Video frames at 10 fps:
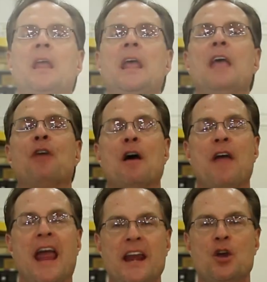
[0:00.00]
If you have
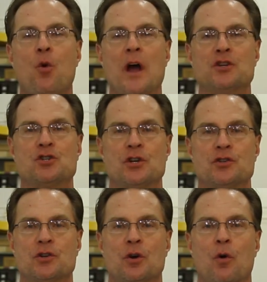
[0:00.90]
any
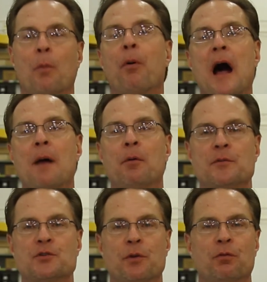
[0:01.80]
questions or
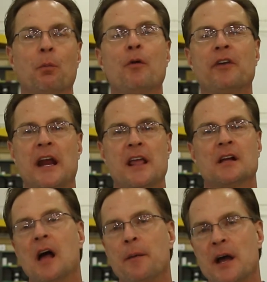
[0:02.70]
problems with removing any
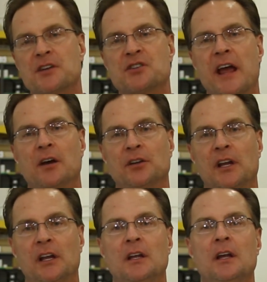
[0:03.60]
Climax
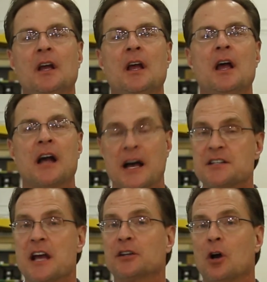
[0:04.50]
KLD,
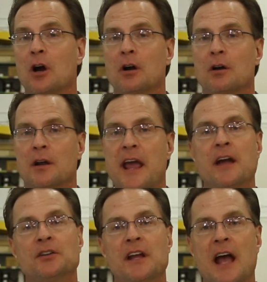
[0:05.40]
contact our
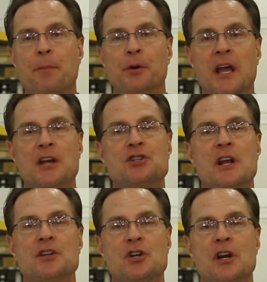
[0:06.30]
KLD application
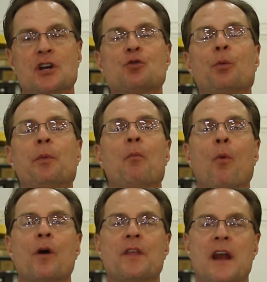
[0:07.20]
engineers who will be
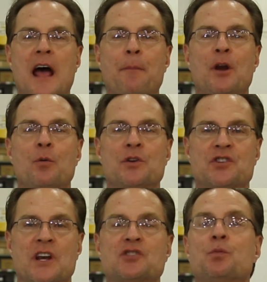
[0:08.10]
more than happy to
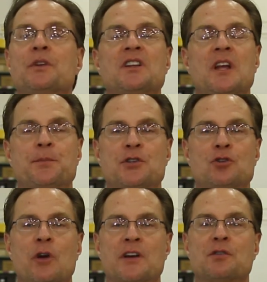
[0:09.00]
assist with the tips and
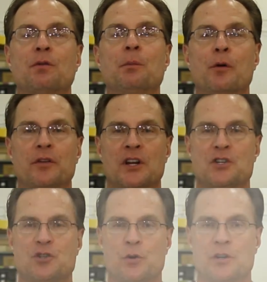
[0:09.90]
tricks of removing
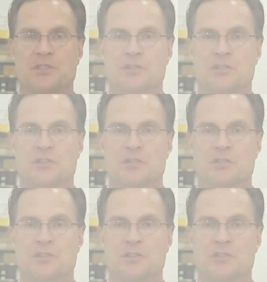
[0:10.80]
these units.